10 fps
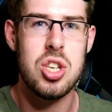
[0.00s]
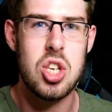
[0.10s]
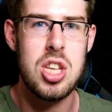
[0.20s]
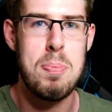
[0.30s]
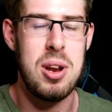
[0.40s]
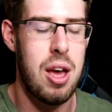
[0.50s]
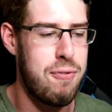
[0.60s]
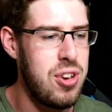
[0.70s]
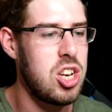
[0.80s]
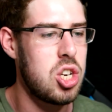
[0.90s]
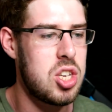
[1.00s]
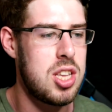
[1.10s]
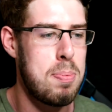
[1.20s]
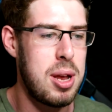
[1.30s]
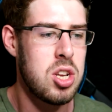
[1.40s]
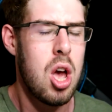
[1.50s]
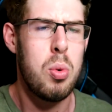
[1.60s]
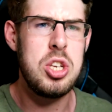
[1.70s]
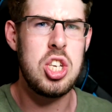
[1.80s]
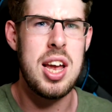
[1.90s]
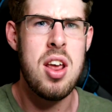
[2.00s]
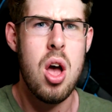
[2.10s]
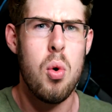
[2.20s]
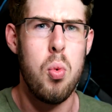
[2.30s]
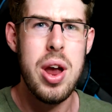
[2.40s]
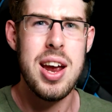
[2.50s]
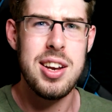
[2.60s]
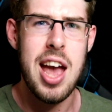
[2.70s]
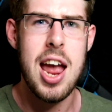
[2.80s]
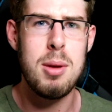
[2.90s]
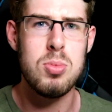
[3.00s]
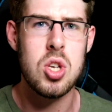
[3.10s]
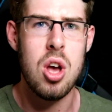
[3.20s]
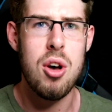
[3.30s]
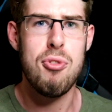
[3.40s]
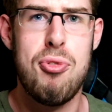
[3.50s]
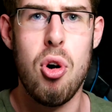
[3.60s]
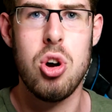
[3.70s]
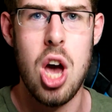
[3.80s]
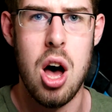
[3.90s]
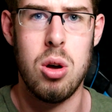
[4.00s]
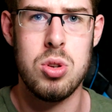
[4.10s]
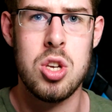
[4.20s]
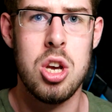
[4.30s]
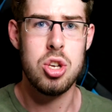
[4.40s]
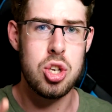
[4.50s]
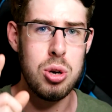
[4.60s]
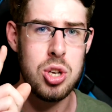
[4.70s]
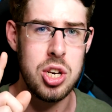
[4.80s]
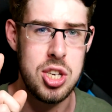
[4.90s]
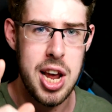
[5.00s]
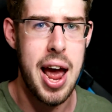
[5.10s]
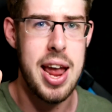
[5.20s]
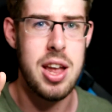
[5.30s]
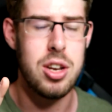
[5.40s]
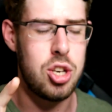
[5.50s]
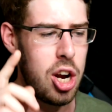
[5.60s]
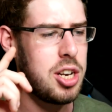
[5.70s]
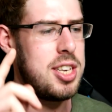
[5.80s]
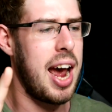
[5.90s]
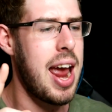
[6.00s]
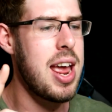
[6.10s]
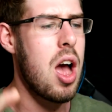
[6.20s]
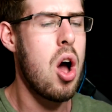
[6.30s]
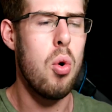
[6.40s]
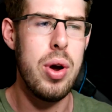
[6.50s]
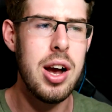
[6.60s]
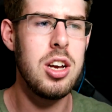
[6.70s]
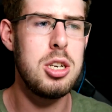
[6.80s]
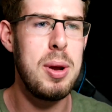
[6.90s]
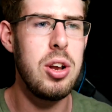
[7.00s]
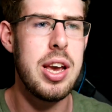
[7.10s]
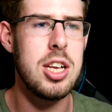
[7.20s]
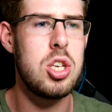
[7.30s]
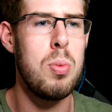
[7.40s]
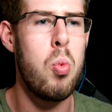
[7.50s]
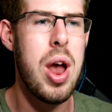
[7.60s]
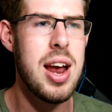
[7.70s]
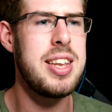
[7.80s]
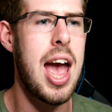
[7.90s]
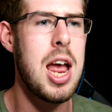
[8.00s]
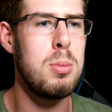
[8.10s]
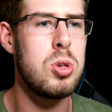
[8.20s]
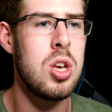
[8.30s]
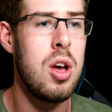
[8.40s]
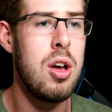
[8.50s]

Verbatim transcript: snippet, a featured snippet which said, weird games for girls. So today, today, we are going to be looking at some weird games